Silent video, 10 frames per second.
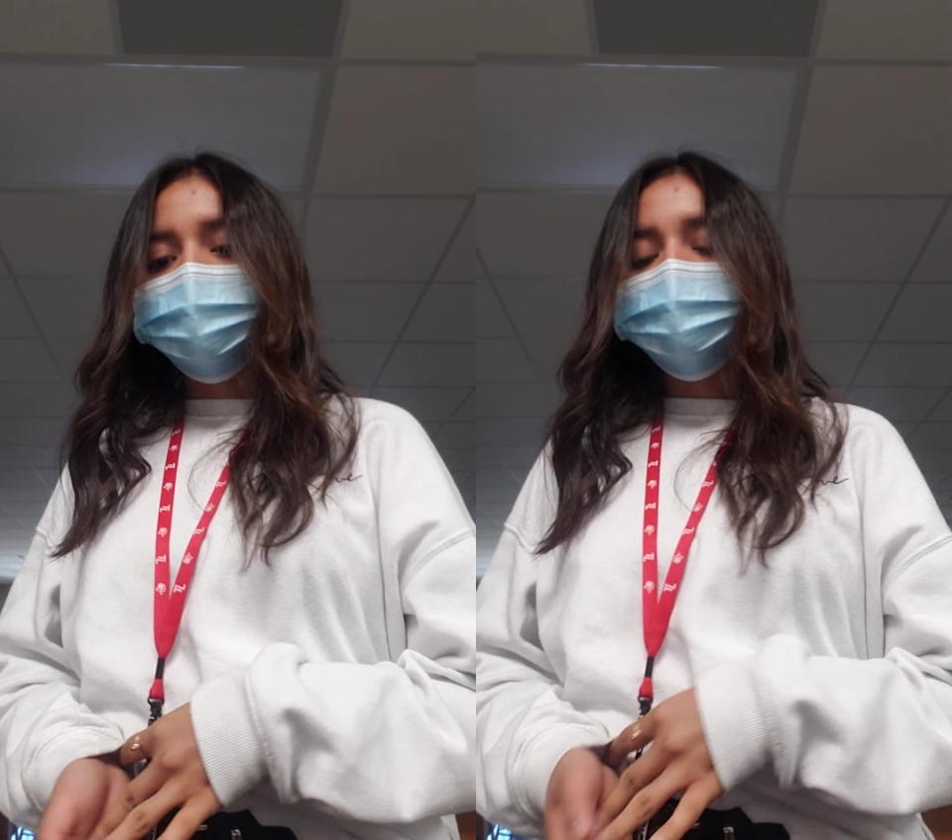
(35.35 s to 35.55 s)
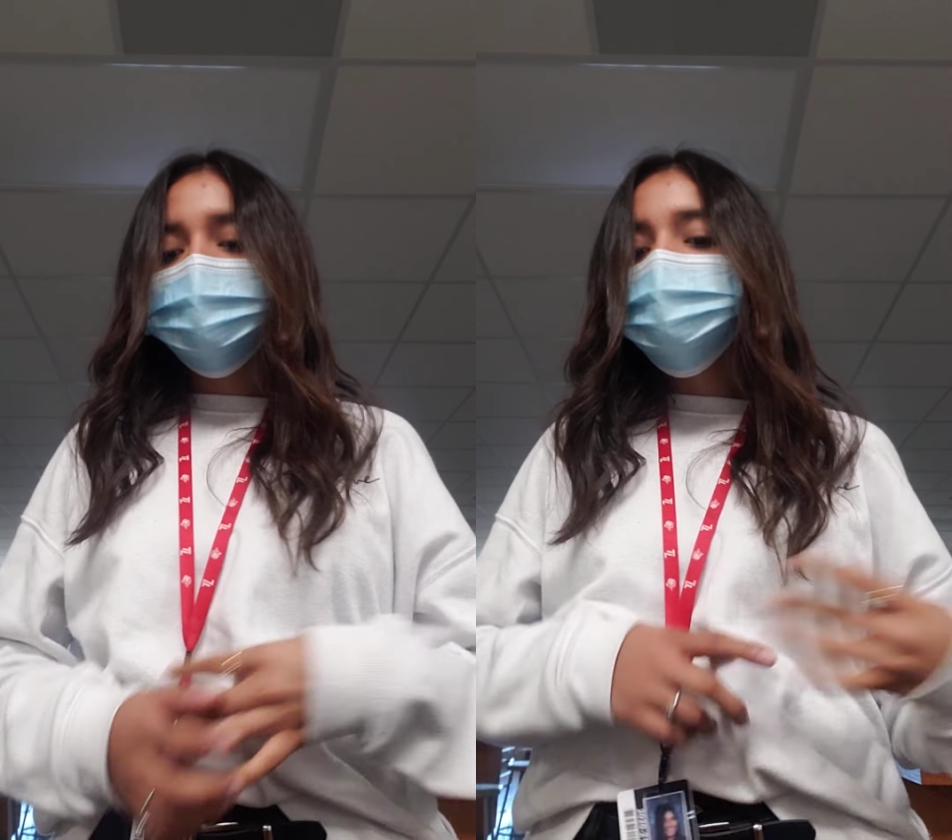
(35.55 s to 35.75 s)

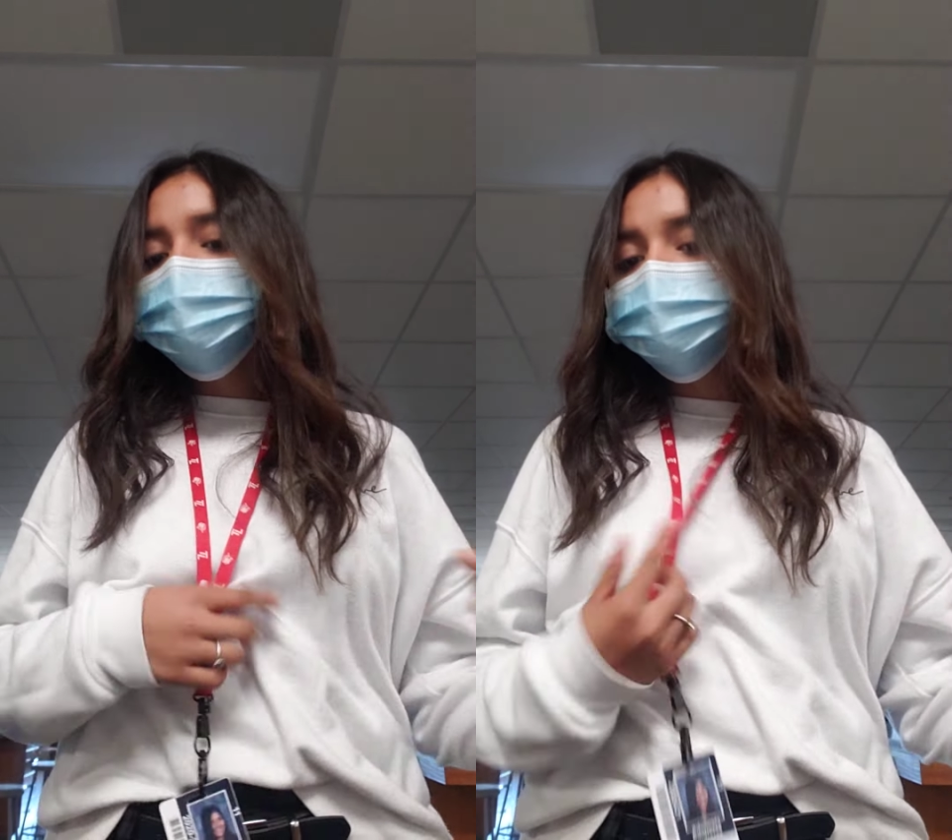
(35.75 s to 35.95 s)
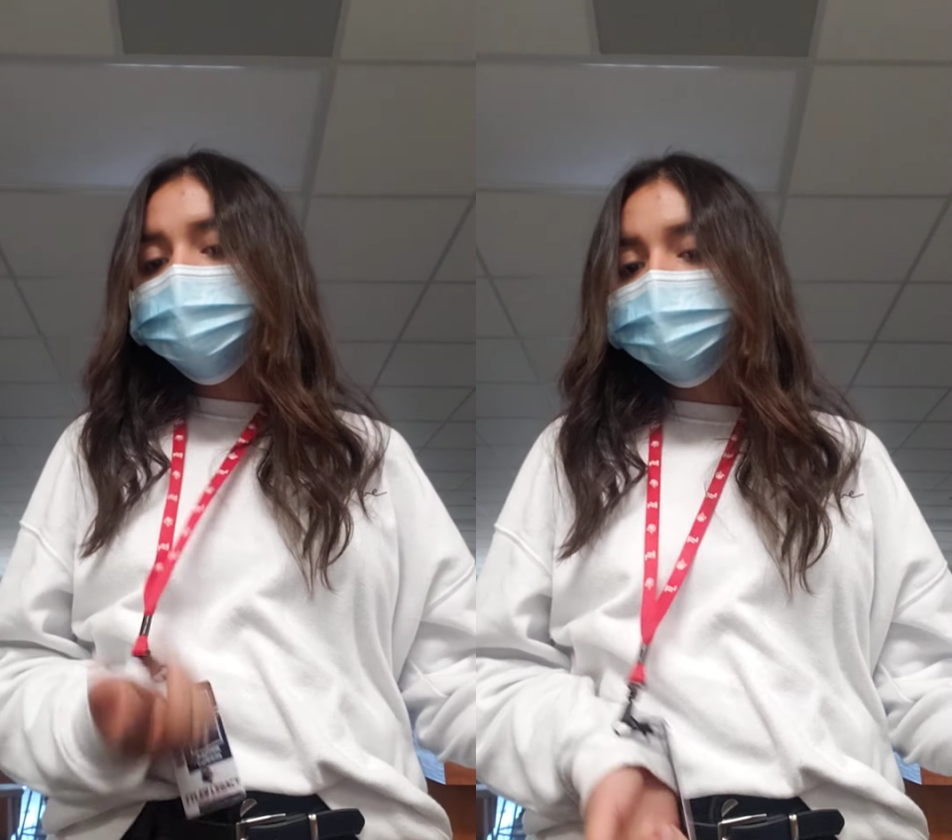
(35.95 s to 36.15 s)
called
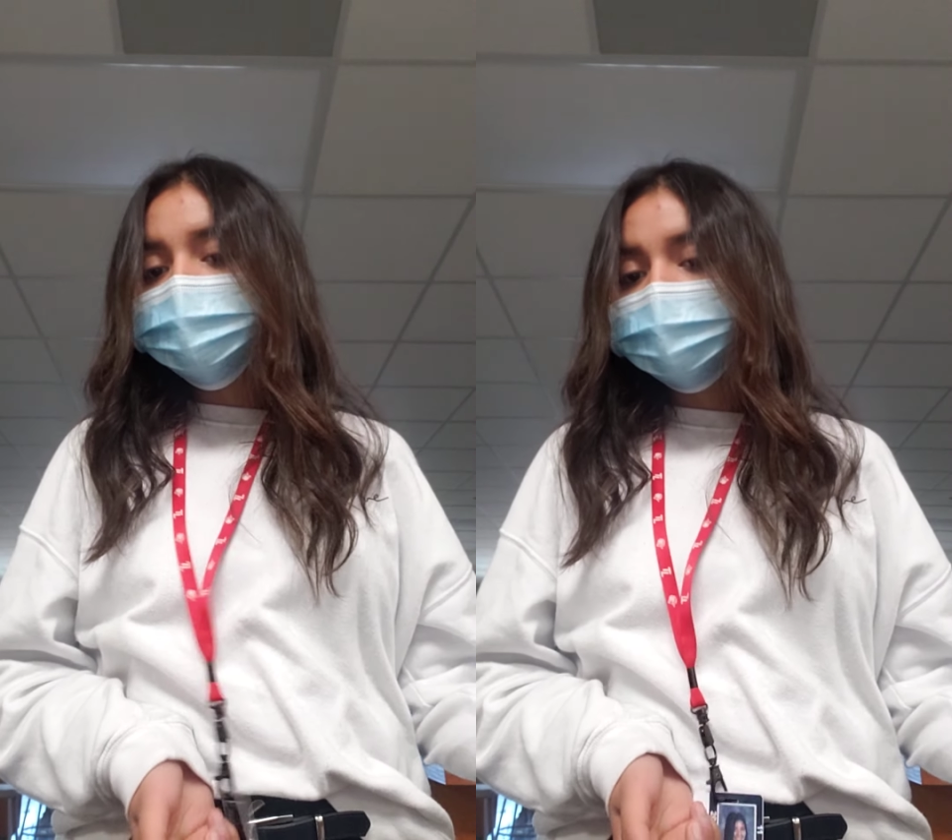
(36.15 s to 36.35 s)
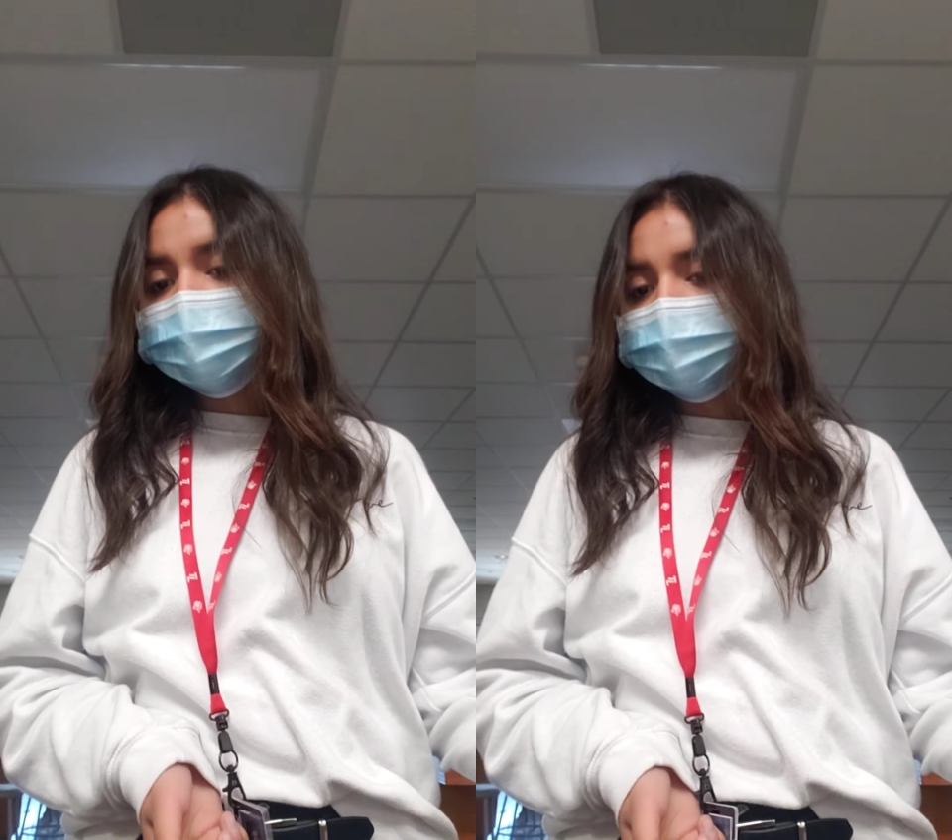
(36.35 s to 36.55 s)

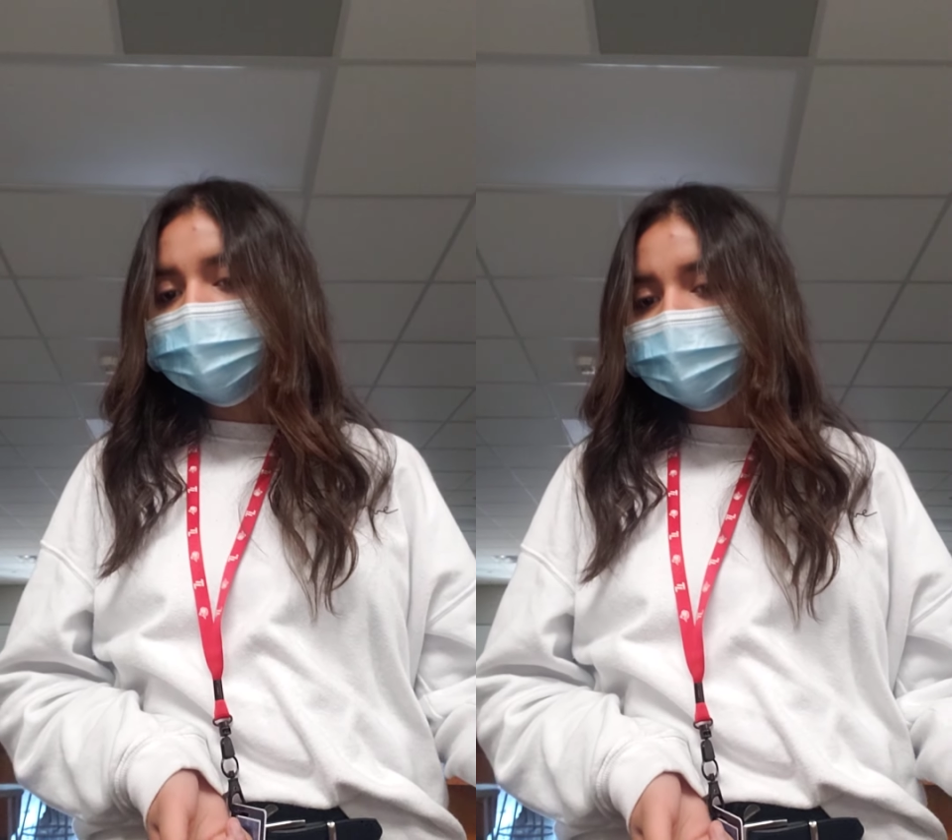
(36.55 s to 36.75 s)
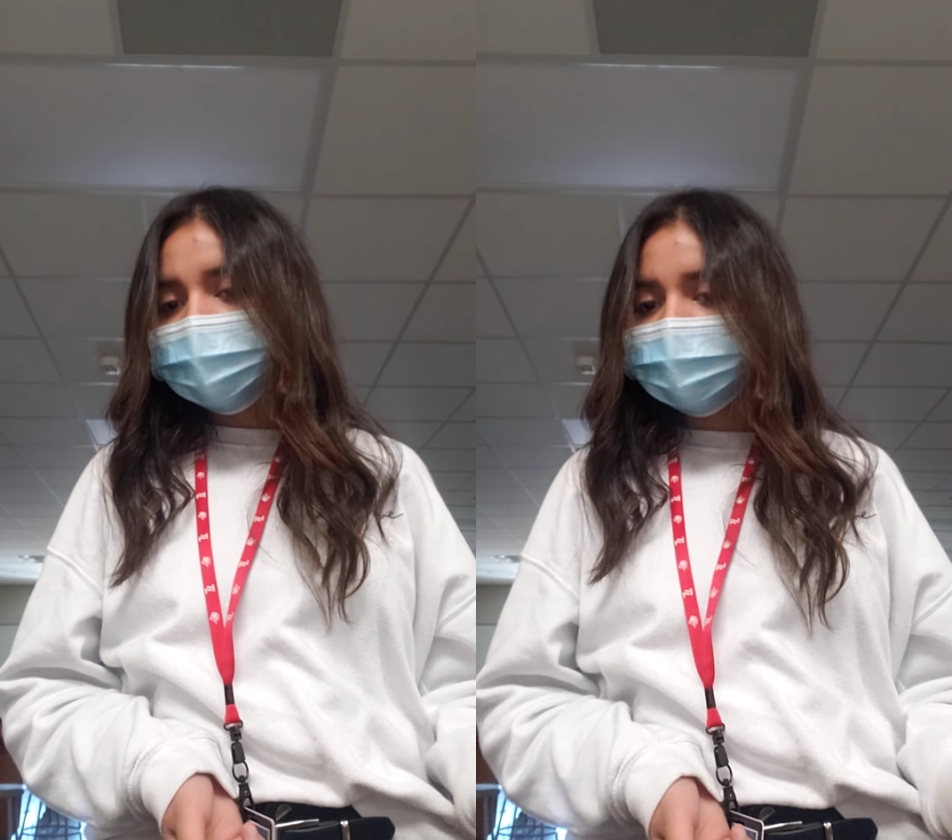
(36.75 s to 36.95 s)
a double
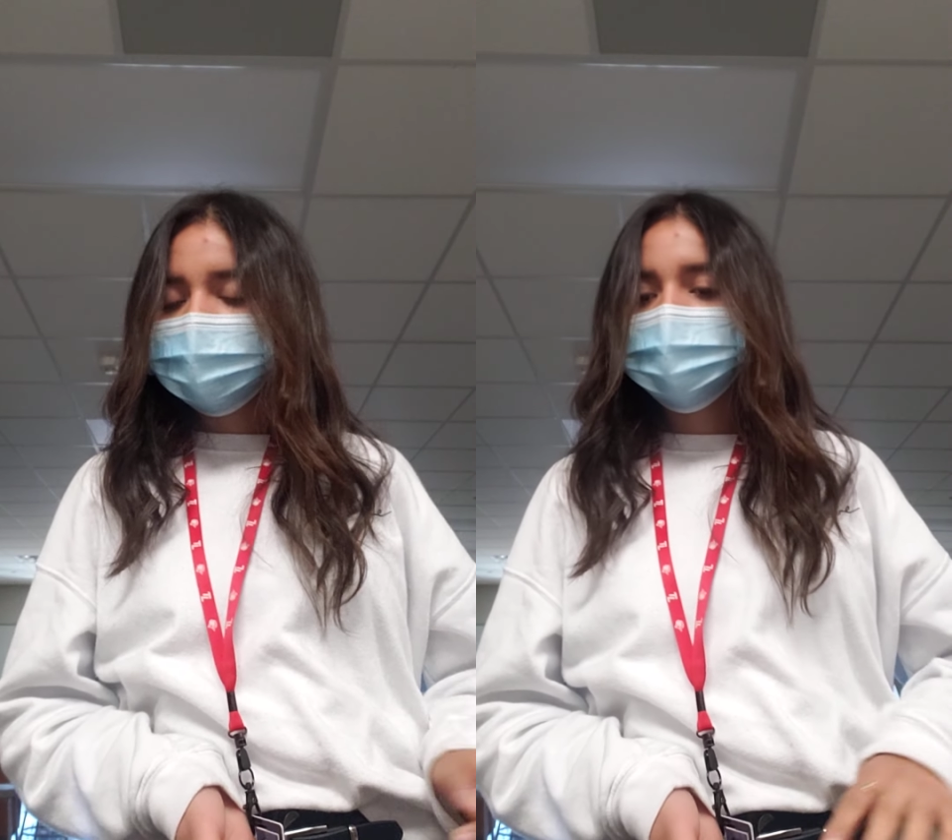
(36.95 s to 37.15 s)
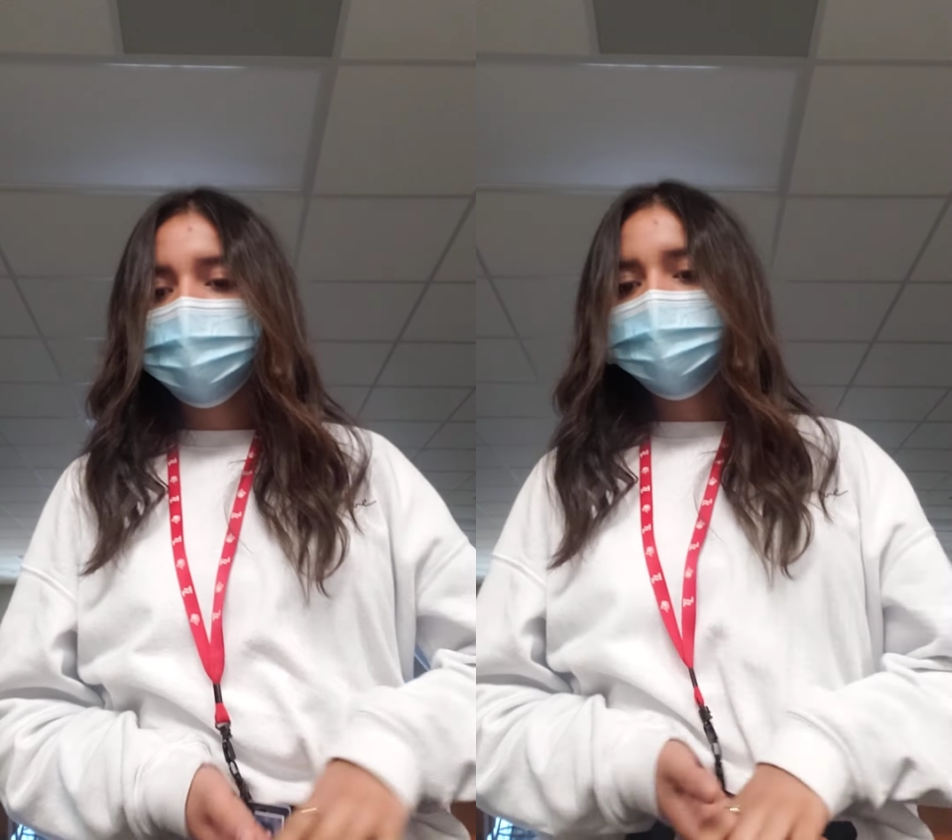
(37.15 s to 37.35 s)
helix.